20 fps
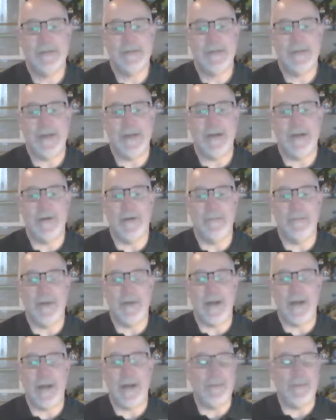you know,
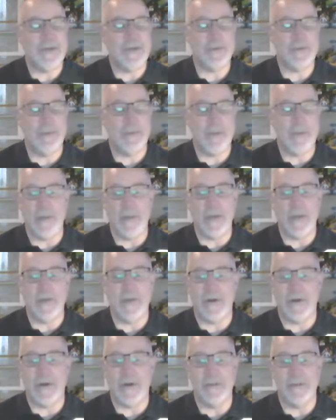I, I mentioned my
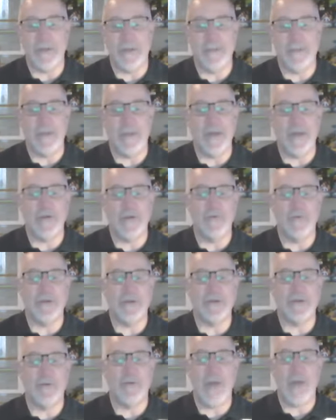mother. My mother
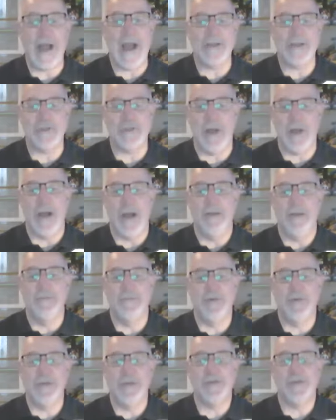was a whack
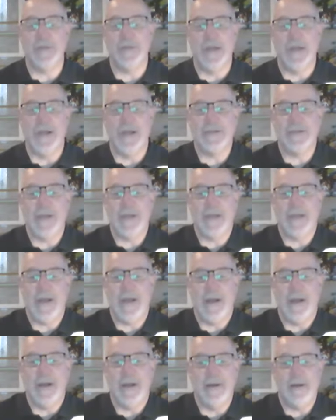job Christian. I say
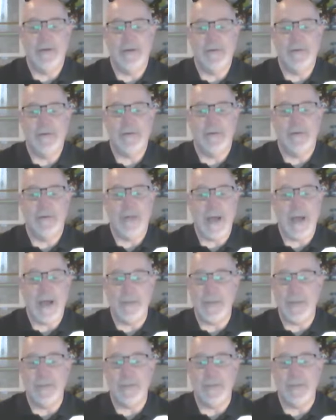that to a lot
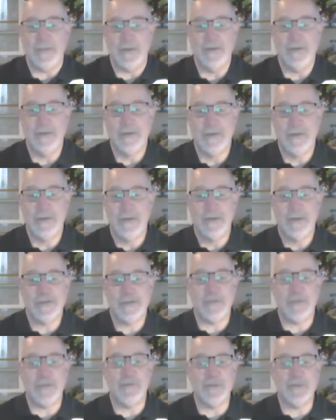of people.
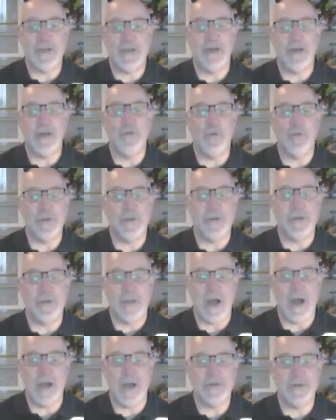She was
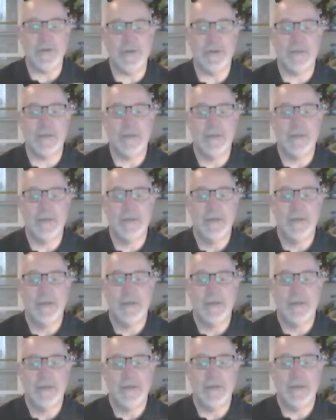unorthodox.
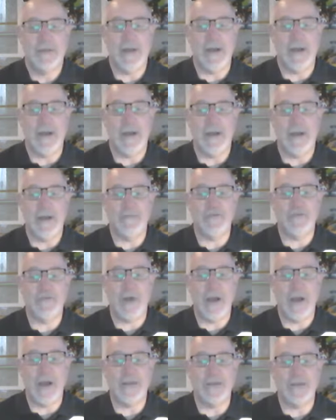I've
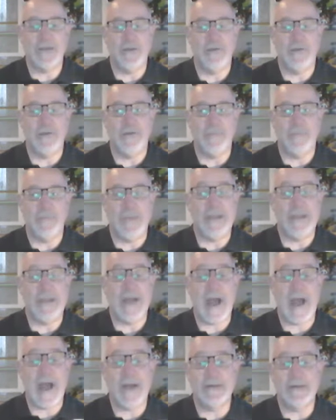tried to be
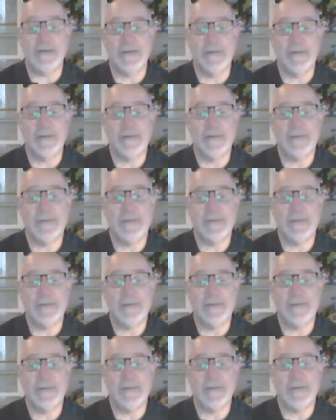that,
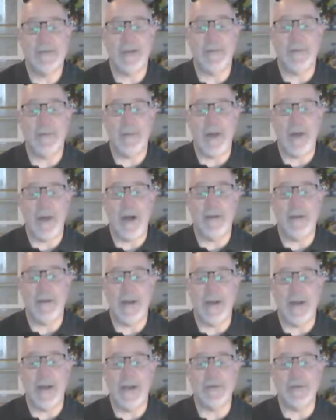like my mom.
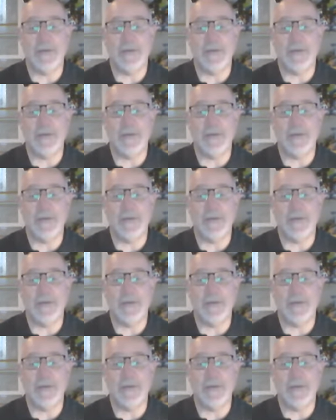I, I